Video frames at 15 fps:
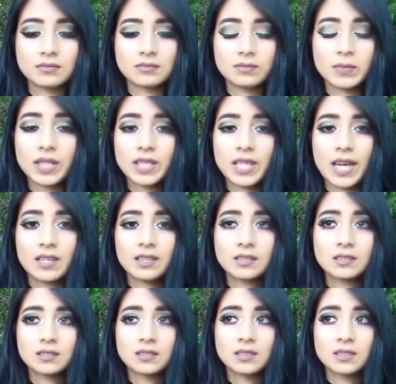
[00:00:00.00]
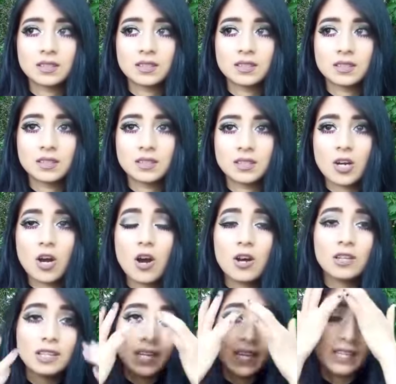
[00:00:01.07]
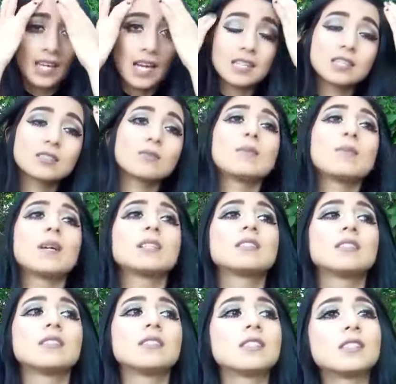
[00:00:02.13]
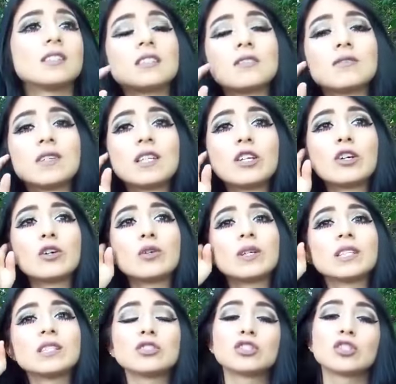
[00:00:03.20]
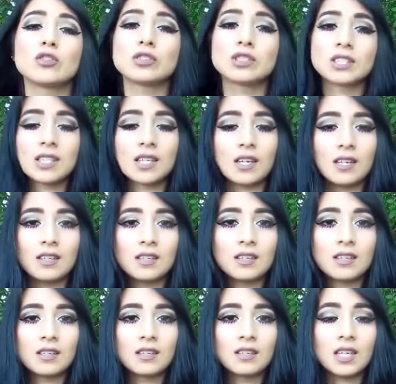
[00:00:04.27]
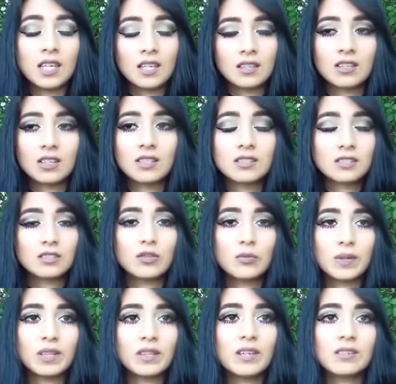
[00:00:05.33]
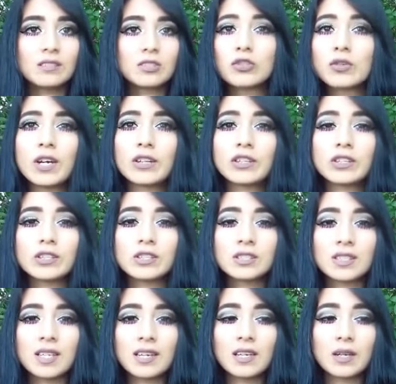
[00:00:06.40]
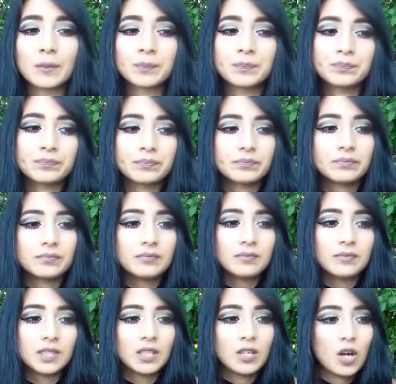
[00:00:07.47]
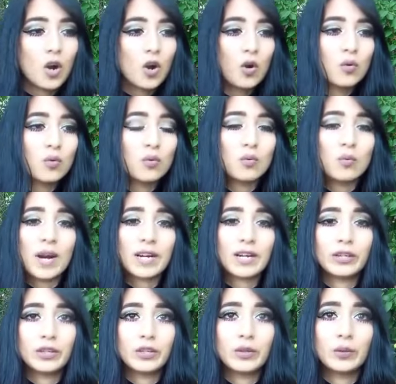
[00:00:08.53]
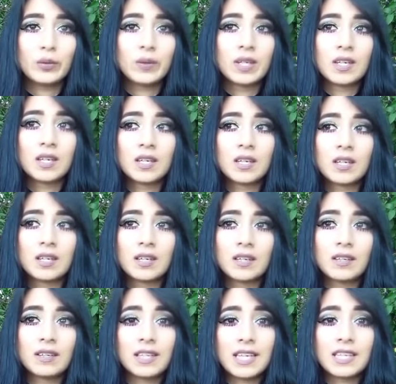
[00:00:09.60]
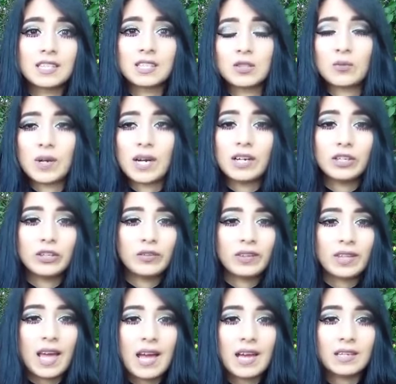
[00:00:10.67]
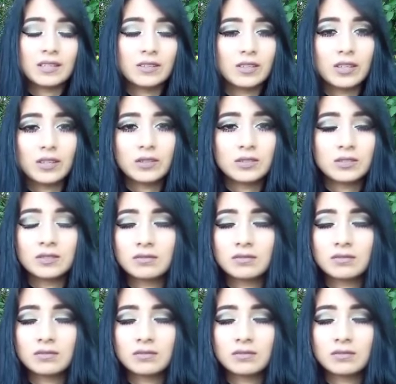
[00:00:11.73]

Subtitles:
But yeah, I guess my message in this video is don't say ignorant, stupid things to others, like, oh, why are you this, why are you that, you know?